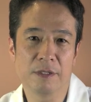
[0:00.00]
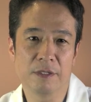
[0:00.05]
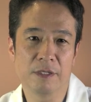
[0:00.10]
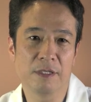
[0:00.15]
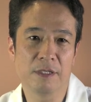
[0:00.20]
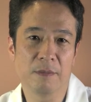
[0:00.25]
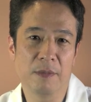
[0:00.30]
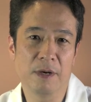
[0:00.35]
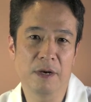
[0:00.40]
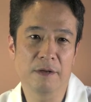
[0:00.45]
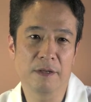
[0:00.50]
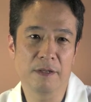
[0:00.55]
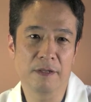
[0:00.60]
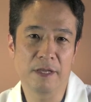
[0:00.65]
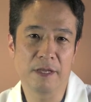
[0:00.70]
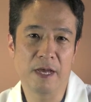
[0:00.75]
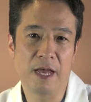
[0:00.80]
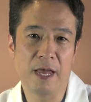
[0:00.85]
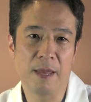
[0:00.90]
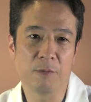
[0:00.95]
month is about a
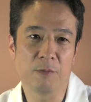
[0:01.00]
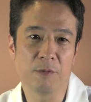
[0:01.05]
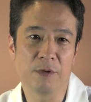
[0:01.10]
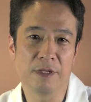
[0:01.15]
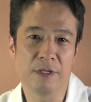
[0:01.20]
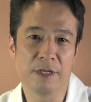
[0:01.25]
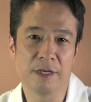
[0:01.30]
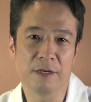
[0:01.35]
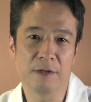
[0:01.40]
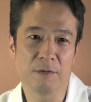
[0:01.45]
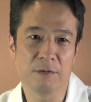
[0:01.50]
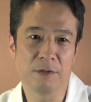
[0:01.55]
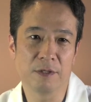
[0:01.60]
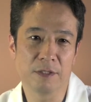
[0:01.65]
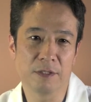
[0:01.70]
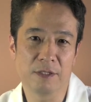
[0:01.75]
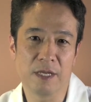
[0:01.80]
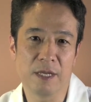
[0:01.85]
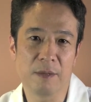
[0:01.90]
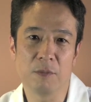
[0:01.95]
time we take all
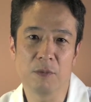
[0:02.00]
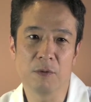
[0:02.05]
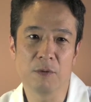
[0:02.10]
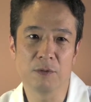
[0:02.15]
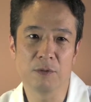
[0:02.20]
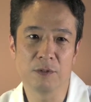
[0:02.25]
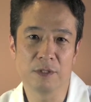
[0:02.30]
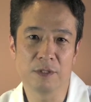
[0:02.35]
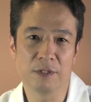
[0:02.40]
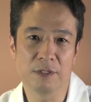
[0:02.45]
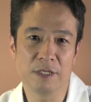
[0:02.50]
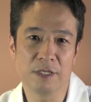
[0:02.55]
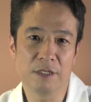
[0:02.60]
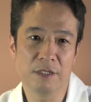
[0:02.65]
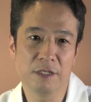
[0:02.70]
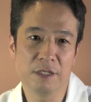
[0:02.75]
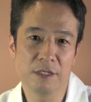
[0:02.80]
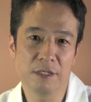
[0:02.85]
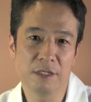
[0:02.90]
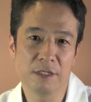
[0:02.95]
the staples or
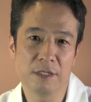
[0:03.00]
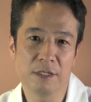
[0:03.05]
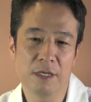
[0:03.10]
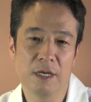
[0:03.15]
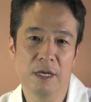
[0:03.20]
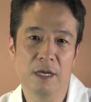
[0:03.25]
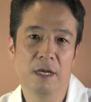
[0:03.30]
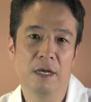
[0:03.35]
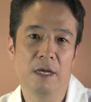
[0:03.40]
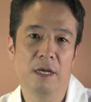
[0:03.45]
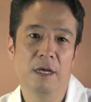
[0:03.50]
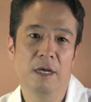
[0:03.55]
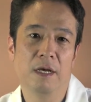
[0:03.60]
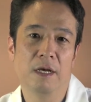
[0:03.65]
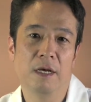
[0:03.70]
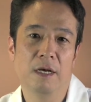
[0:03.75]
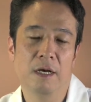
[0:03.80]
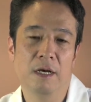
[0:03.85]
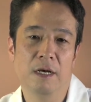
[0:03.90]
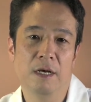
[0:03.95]
stitches.
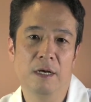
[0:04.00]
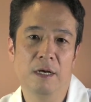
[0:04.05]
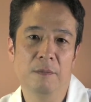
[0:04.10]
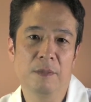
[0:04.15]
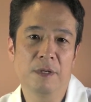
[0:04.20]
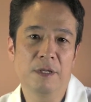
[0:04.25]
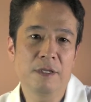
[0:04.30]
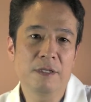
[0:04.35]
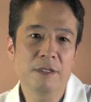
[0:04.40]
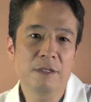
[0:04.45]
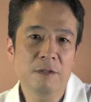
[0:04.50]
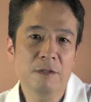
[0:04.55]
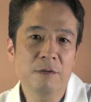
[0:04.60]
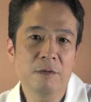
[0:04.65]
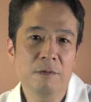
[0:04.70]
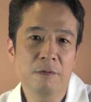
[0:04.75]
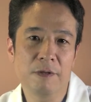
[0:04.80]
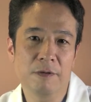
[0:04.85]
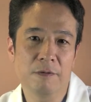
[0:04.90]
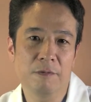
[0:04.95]
Um, but it's
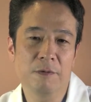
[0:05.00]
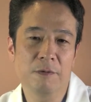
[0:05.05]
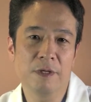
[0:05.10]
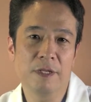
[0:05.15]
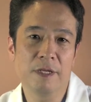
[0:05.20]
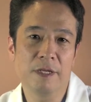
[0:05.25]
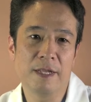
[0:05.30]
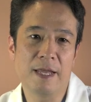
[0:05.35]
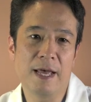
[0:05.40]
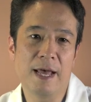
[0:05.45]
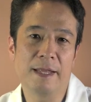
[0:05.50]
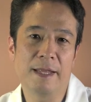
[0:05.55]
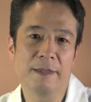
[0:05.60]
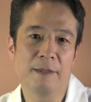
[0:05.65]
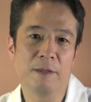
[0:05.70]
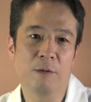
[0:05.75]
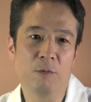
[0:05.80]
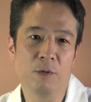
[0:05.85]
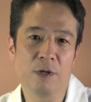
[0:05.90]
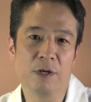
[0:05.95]
re really
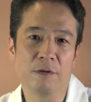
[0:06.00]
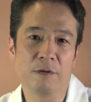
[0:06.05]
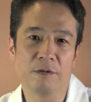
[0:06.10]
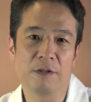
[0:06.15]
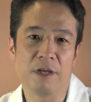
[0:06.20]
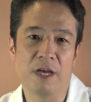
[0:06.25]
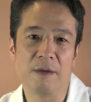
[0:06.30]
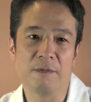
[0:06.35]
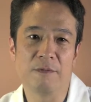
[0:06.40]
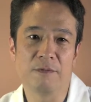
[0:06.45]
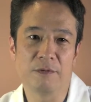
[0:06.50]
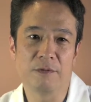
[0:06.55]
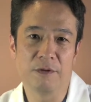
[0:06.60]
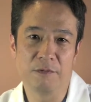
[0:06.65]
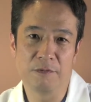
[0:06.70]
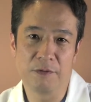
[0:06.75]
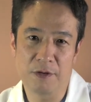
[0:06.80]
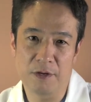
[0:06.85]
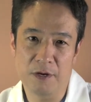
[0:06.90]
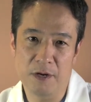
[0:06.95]
not the real time for
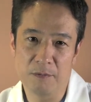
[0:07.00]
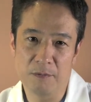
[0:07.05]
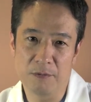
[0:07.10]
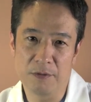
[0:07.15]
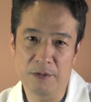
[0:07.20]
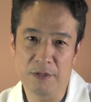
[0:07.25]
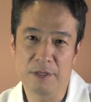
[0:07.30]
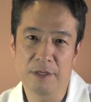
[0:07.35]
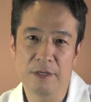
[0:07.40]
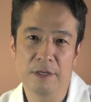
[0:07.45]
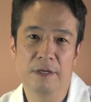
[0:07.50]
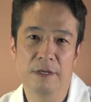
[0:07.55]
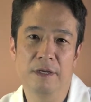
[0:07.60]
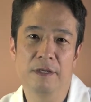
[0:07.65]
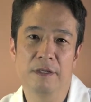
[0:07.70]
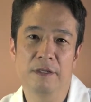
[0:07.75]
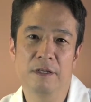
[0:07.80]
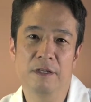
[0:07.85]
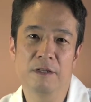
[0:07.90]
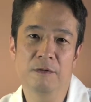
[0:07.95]
the recovery.
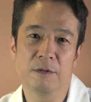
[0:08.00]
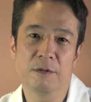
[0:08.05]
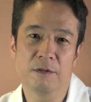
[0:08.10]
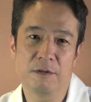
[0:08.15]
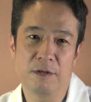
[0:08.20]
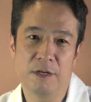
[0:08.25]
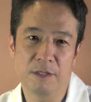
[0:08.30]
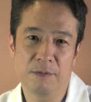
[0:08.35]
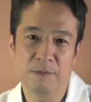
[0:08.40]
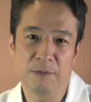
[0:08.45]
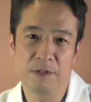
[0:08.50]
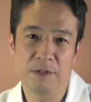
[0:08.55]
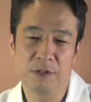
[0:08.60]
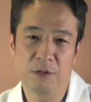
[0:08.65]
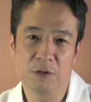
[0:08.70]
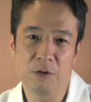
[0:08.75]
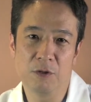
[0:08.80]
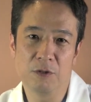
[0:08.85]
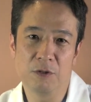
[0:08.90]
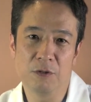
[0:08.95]
The liver transplant
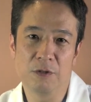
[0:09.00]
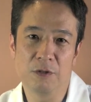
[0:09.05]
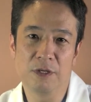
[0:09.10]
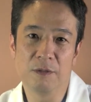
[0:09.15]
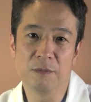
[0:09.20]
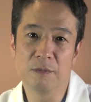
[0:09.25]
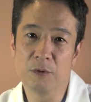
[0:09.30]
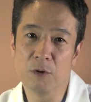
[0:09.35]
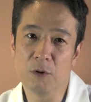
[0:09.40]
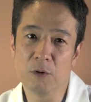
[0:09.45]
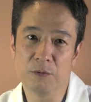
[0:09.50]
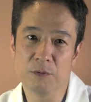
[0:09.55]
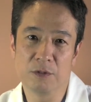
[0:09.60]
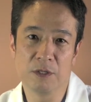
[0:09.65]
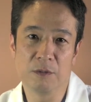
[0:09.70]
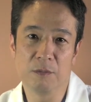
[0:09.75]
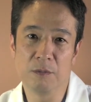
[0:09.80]
surgery involves